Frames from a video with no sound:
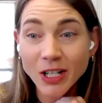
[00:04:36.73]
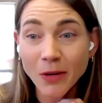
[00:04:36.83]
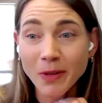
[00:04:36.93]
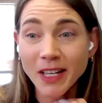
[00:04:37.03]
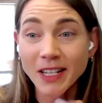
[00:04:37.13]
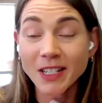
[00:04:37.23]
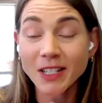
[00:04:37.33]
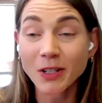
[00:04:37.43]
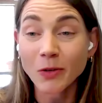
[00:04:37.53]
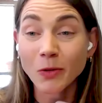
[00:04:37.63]
jump
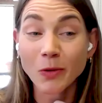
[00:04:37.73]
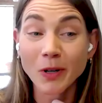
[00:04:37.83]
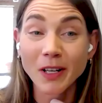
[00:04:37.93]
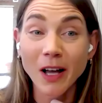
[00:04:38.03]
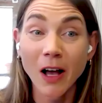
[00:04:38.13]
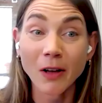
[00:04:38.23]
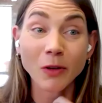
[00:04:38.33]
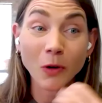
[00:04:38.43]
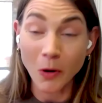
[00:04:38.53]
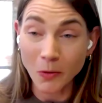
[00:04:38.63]
into
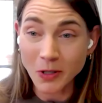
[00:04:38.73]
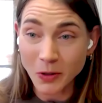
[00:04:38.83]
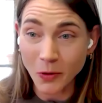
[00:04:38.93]
your own